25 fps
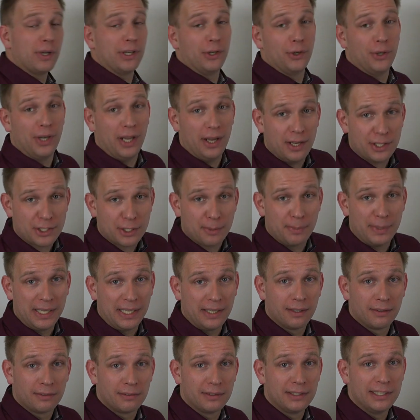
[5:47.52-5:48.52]
cannot ask
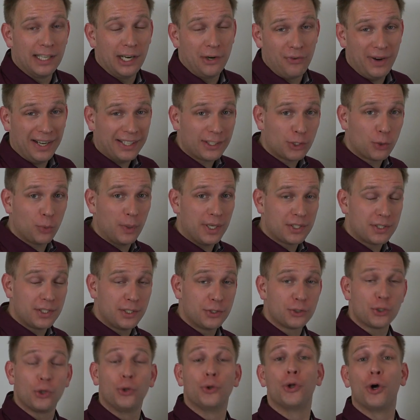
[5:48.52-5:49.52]
me direct
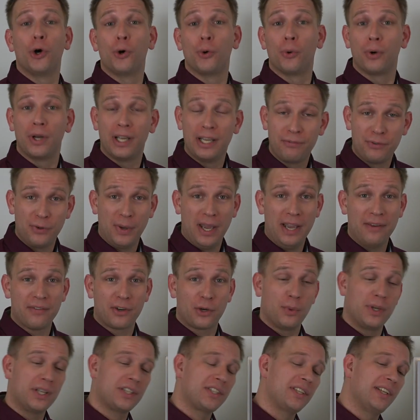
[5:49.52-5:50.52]
questions, although if you have a
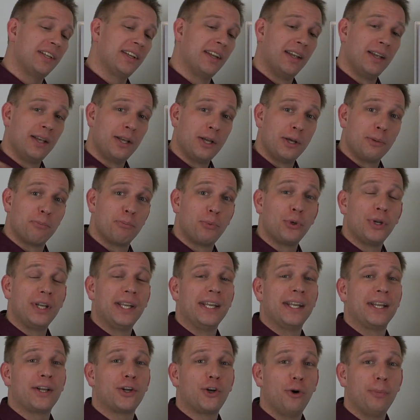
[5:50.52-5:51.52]
question, put it
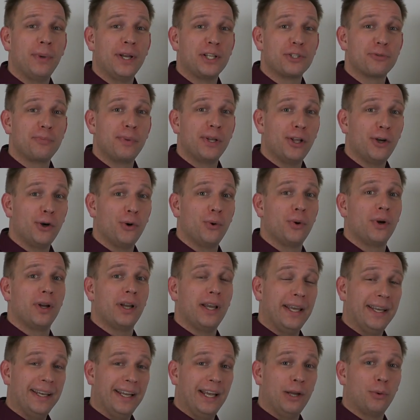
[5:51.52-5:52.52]
in the comments below
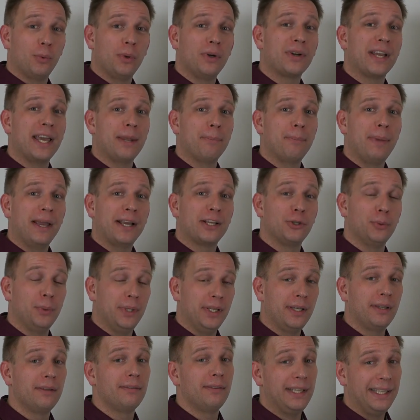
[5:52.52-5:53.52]
and I will get back to
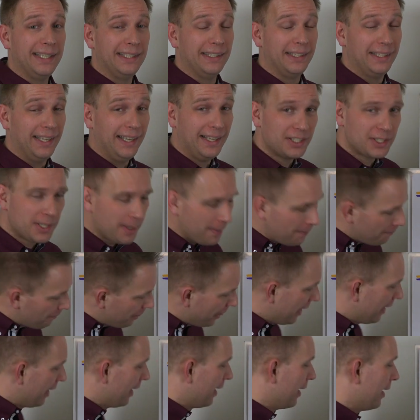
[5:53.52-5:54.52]
it in text.
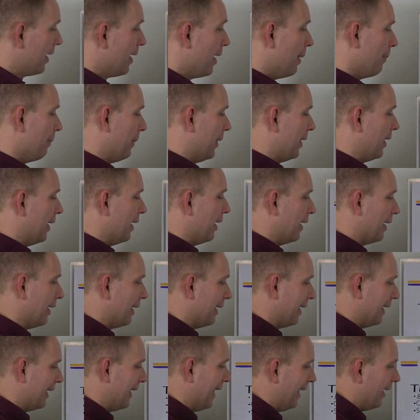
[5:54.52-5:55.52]
But
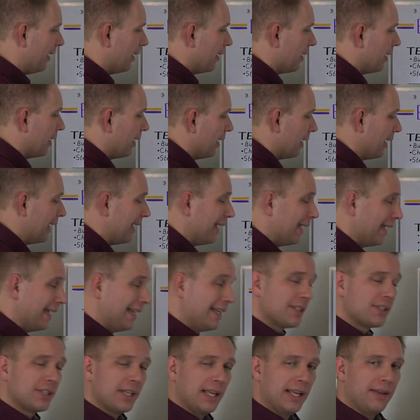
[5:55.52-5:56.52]
that
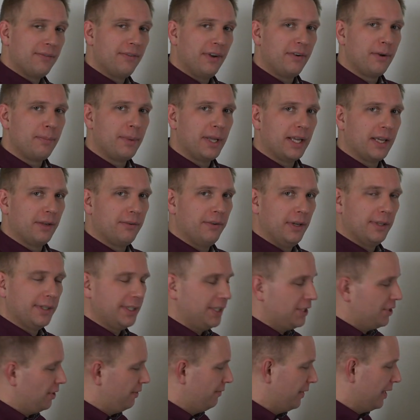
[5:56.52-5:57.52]
is a very big
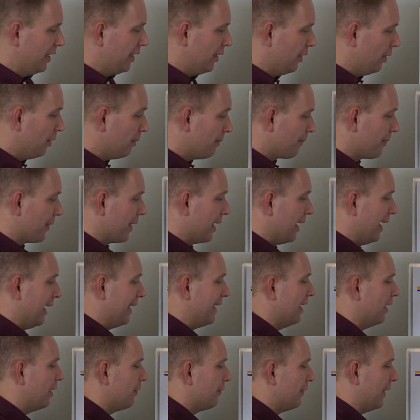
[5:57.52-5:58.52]
advantage of video. And
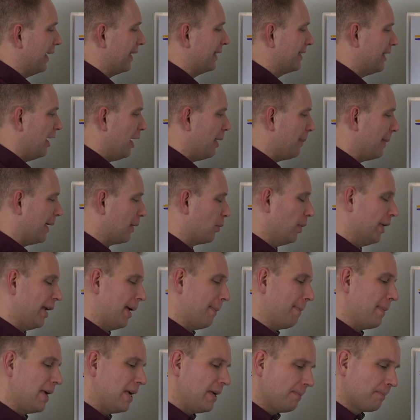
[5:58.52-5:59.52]
the other thing, timing, what I
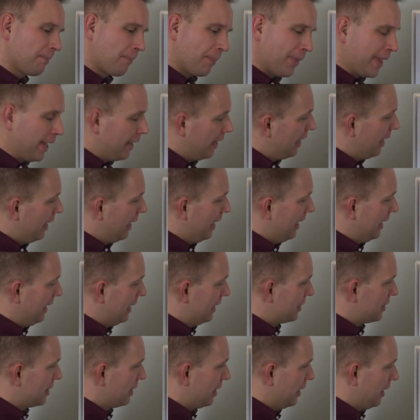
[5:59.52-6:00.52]
mean
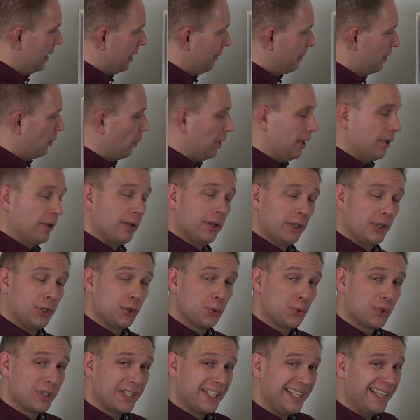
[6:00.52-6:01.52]
is, um, well, you
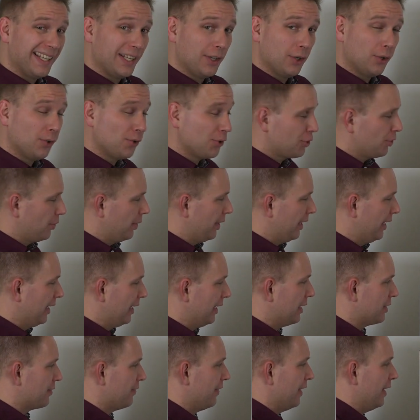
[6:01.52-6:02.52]
see it also in
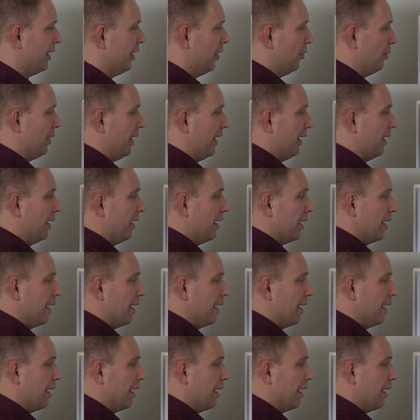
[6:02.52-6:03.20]
this video that